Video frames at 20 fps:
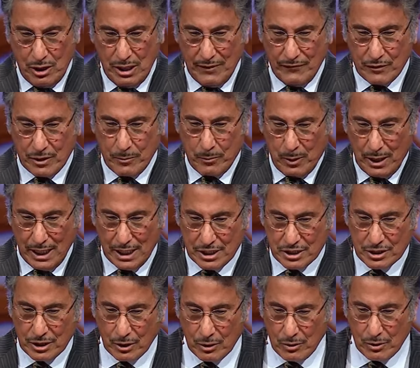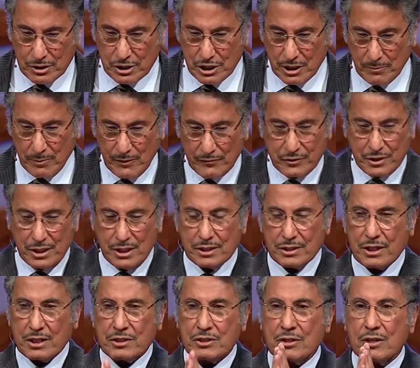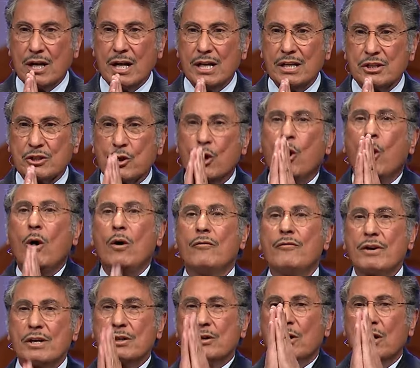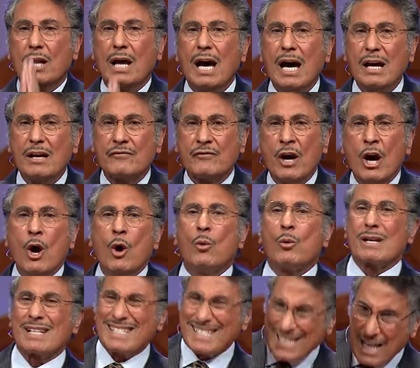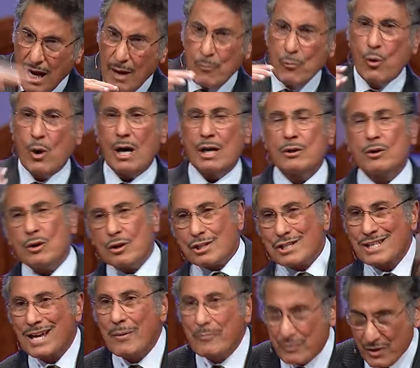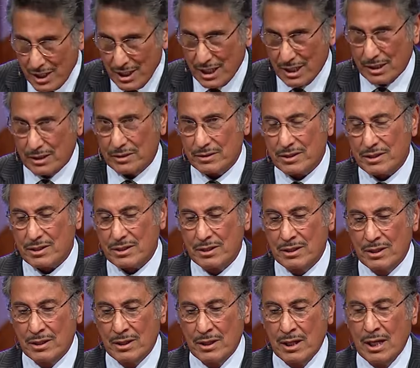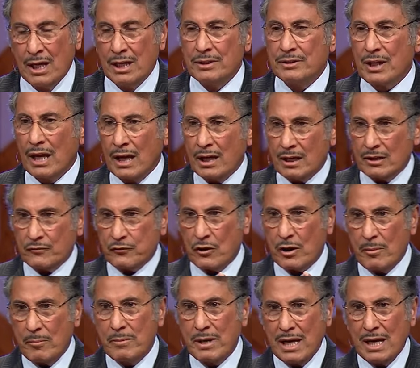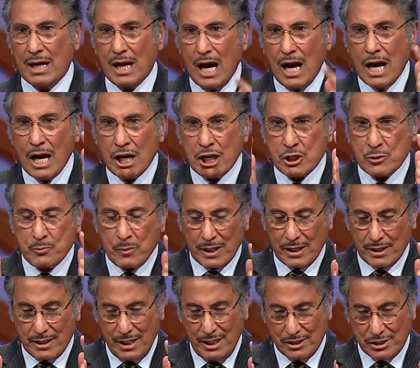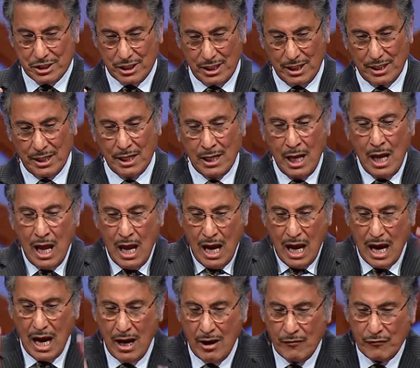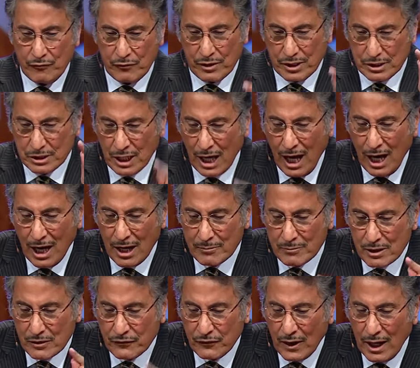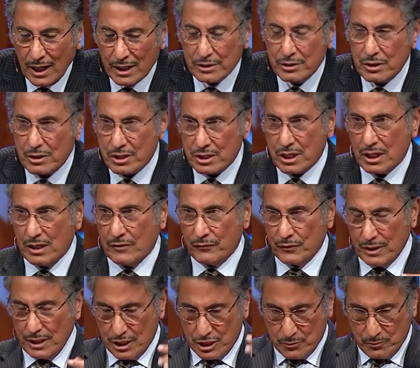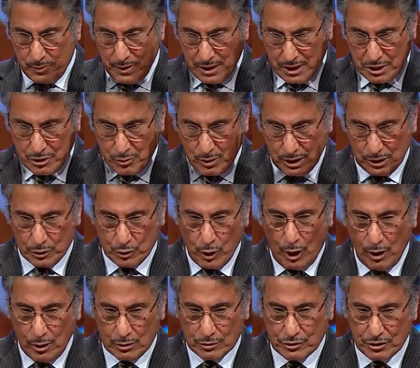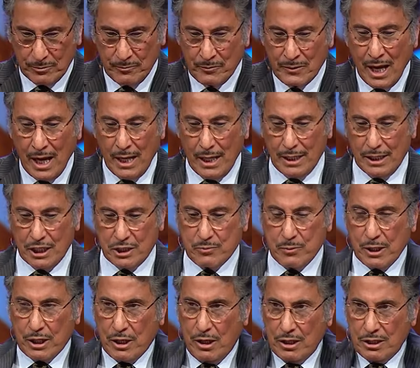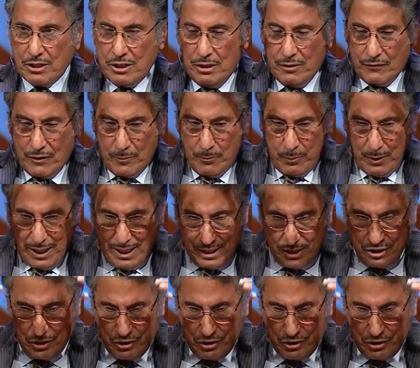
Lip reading: have replaced the lordship of Jesus Christ over your life with someone or something else. Take it from me, experientially, every time you find yourself in a spiritual doldrum, it is because you replace